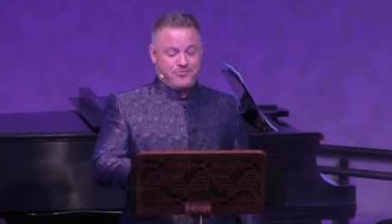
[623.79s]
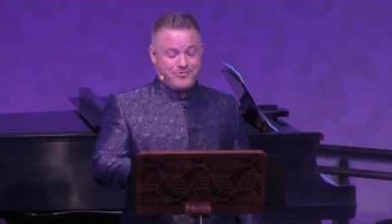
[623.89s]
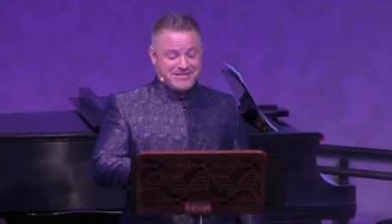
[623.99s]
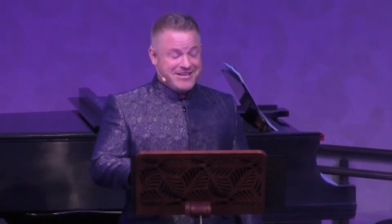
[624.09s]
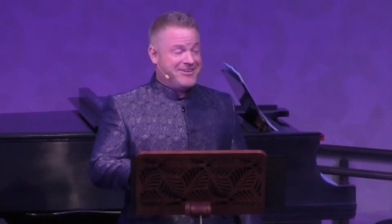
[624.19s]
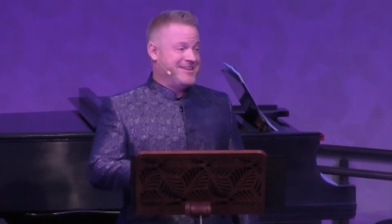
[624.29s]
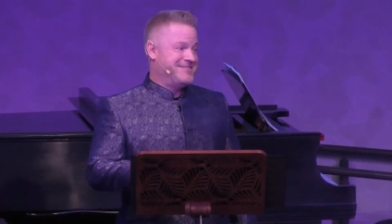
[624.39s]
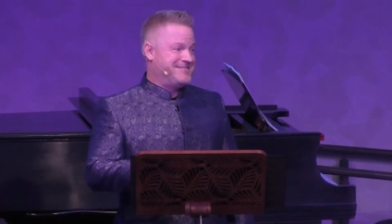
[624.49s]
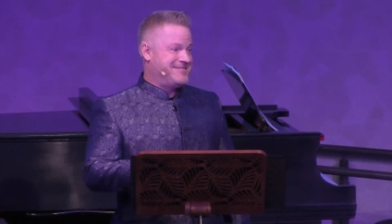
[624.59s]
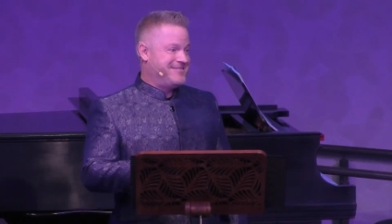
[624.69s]

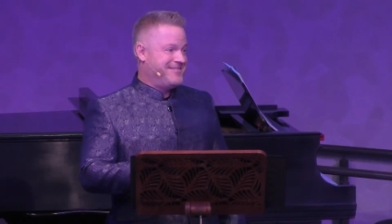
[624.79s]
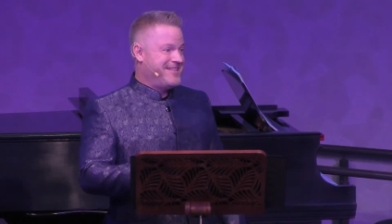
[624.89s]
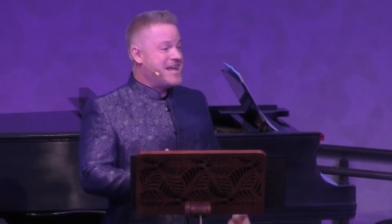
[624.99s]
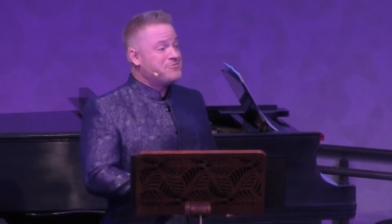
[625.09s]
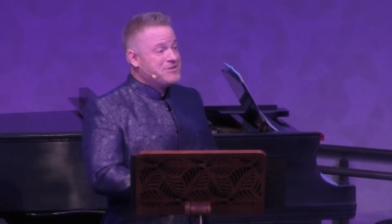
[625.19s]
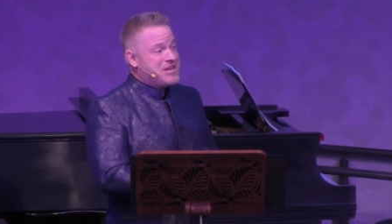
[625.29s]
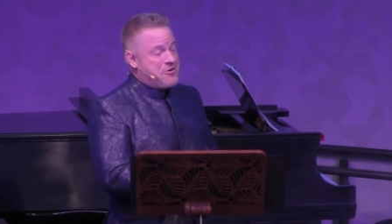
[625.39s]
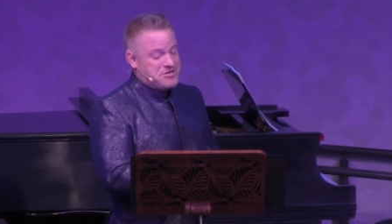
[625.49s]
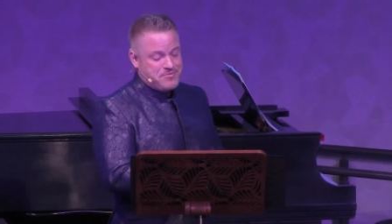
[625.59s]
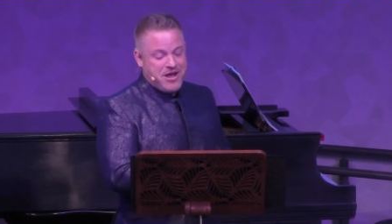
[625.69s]
Resilience. That was
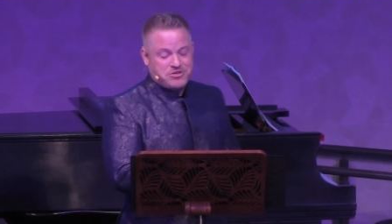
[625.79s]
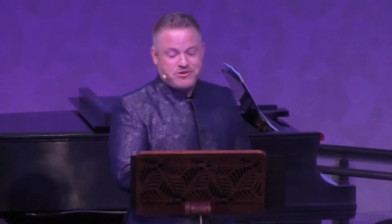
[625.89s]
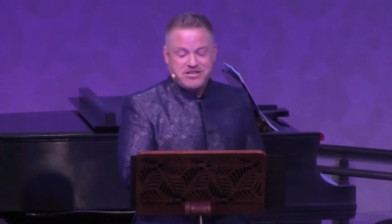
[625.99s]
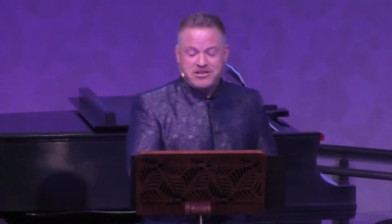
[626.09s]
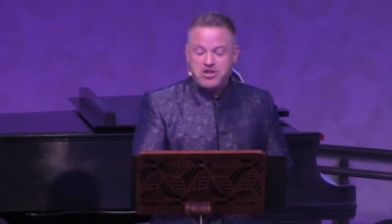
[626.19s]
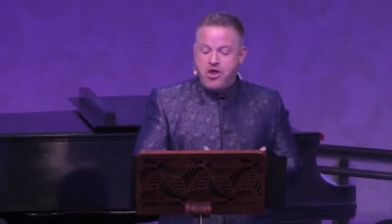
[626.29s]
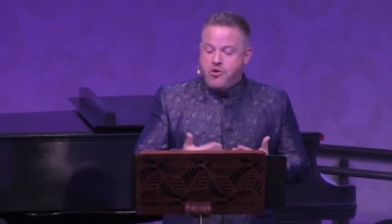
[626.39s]
our response, resilience.